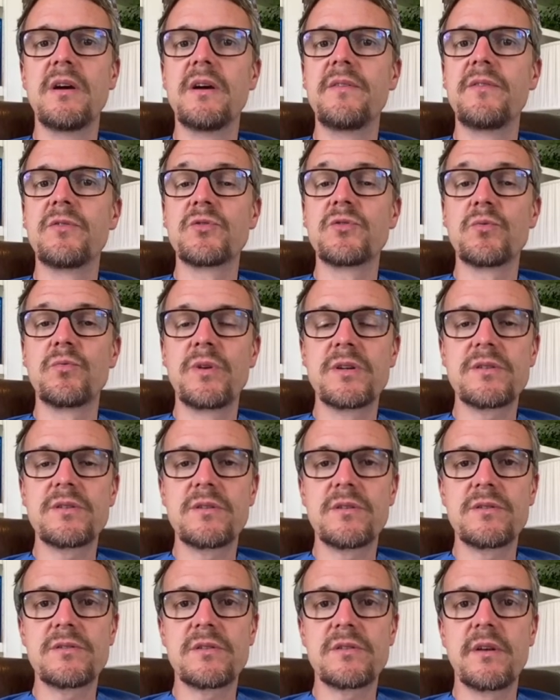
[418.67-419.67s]
There's
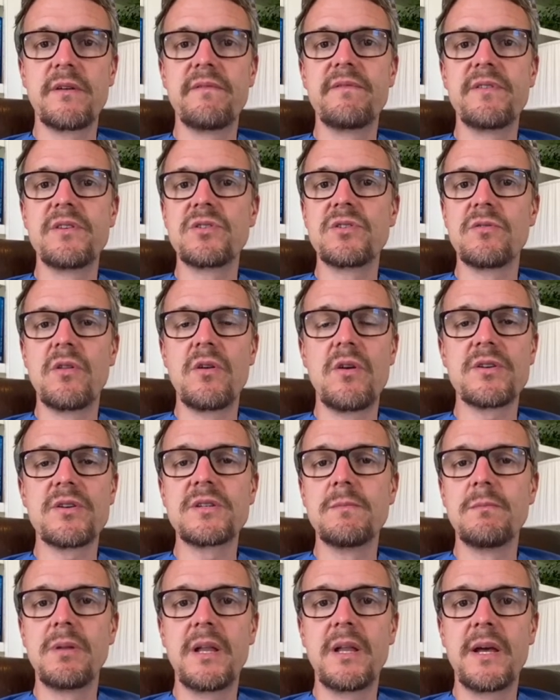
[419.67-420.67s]
risks of vision loss
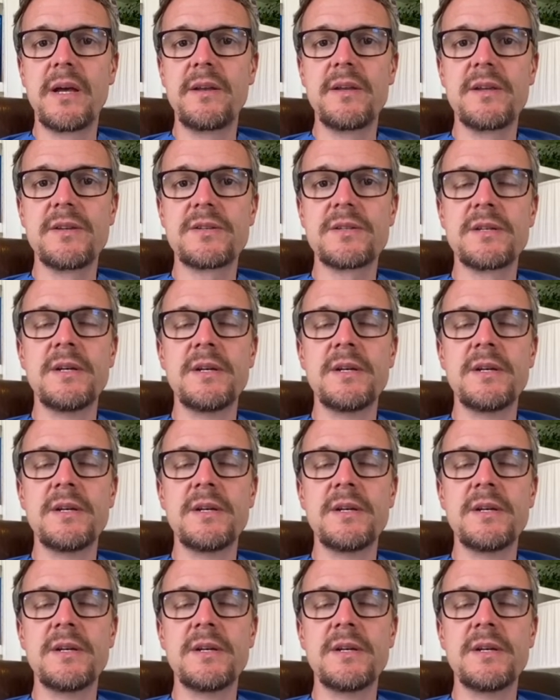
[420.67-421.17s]
and blindness.